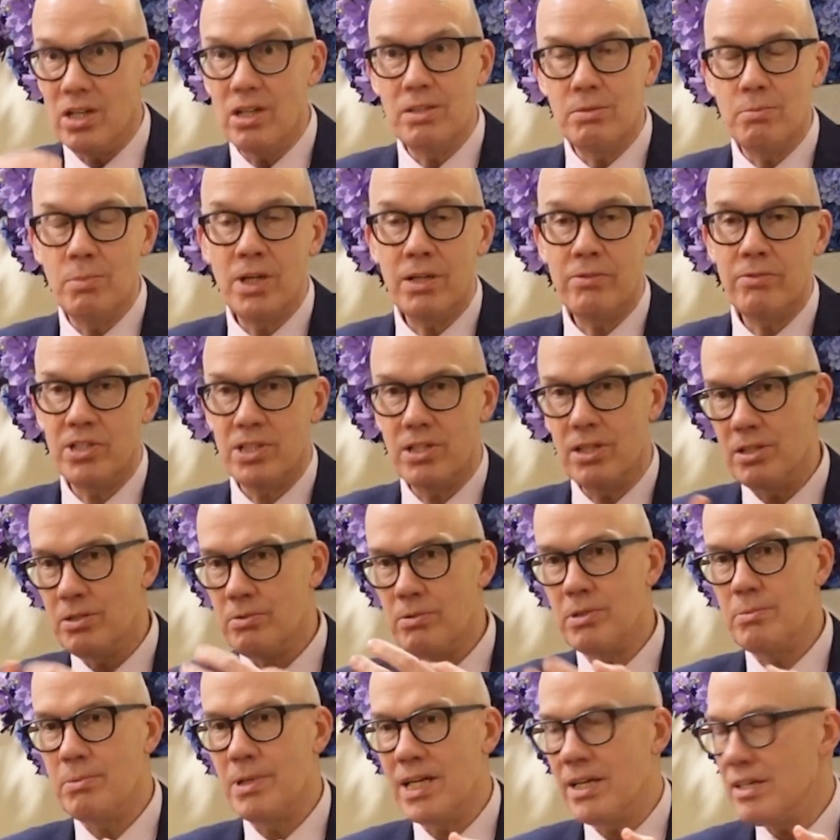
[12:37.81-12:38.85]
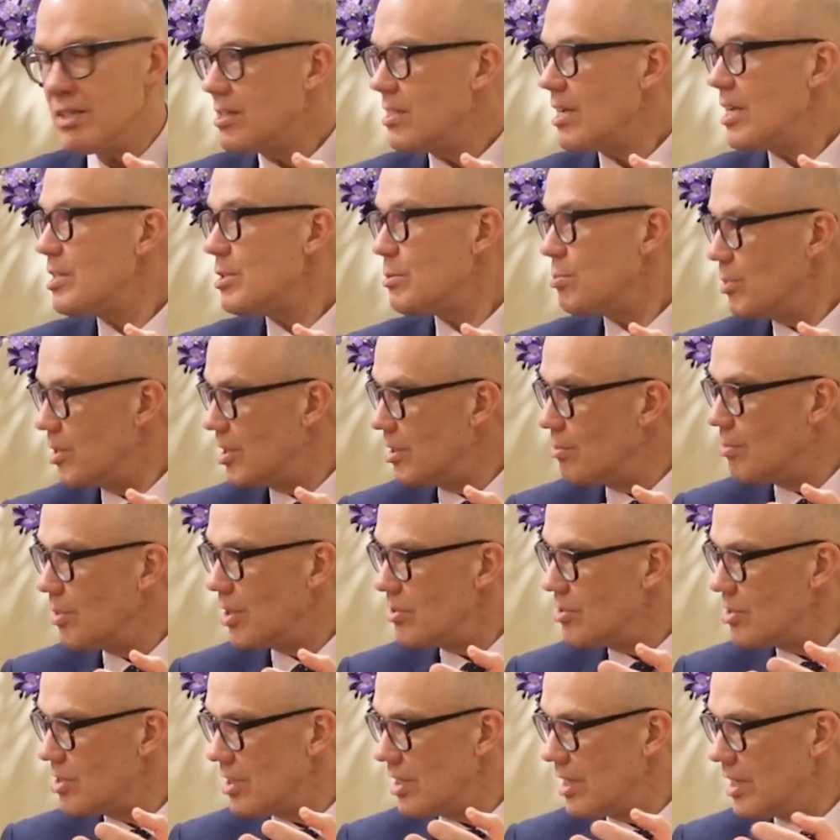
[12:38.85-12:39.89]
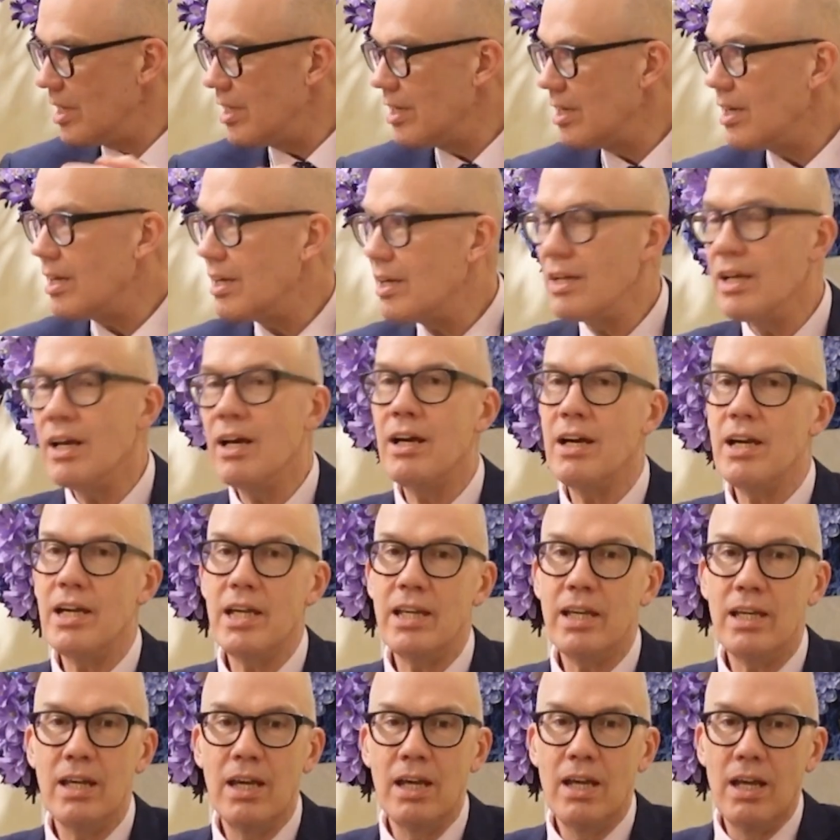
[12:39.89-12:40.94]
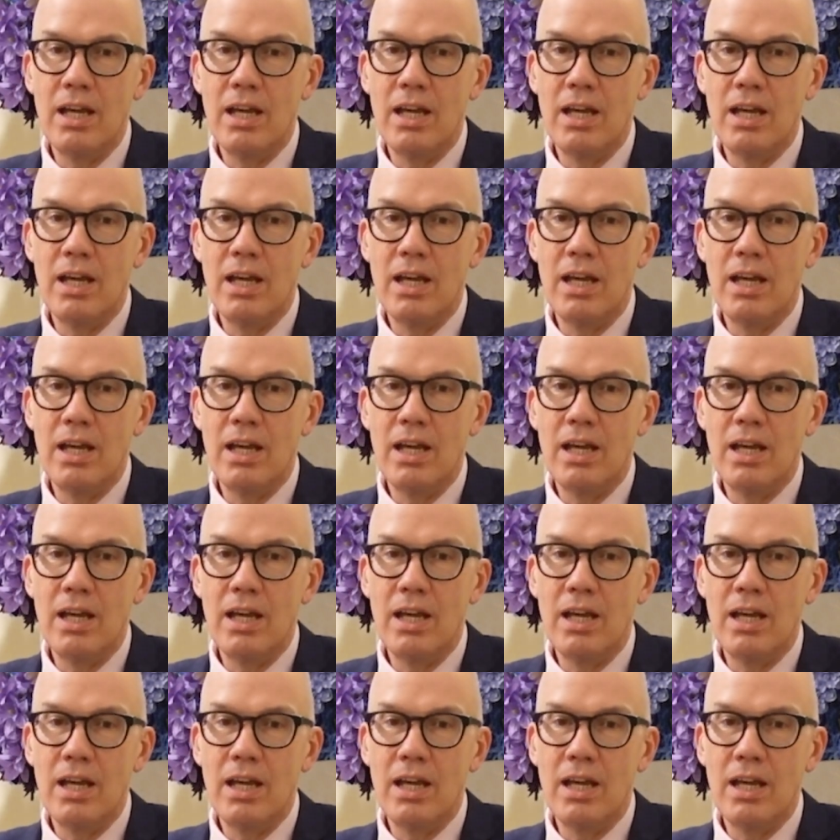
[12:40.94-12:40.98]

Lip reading: my research was about assessment mostly, and I